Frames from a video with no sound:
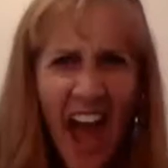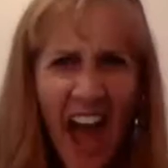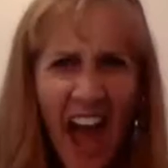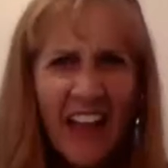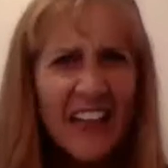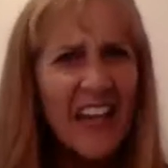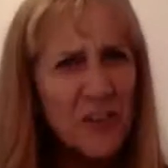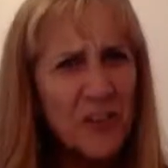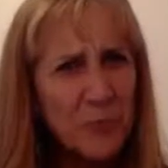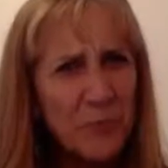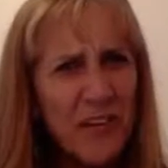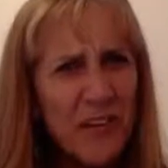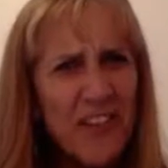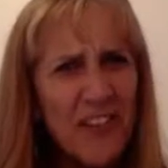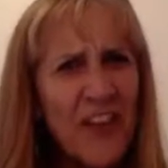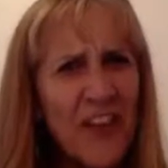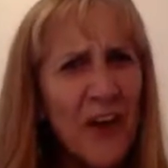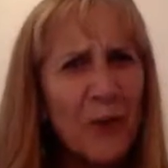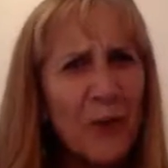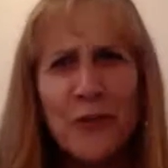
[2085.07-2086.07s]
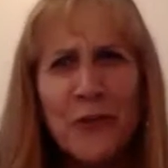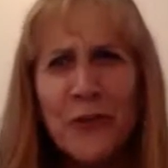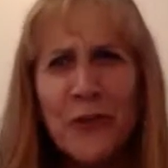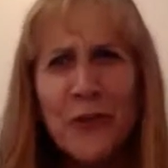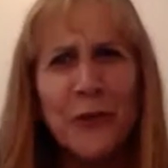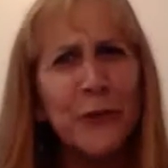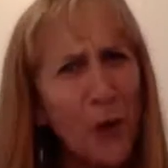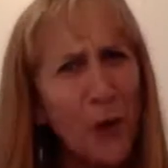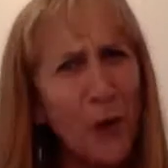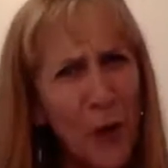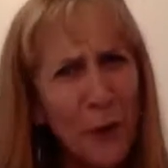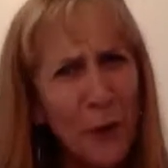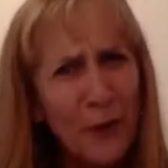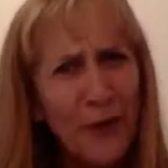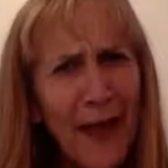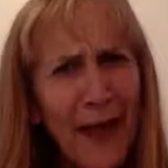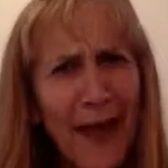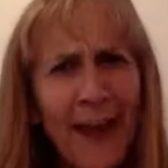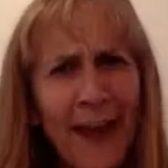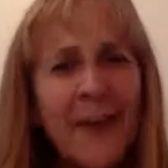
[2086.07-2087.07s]
let's be there with you.
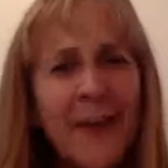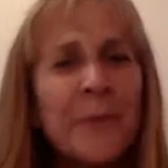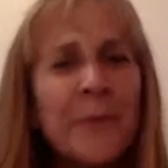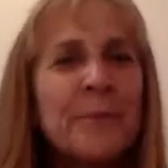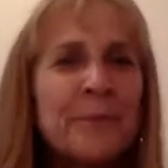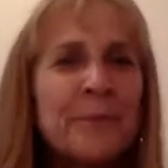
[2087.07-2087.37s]
Okay.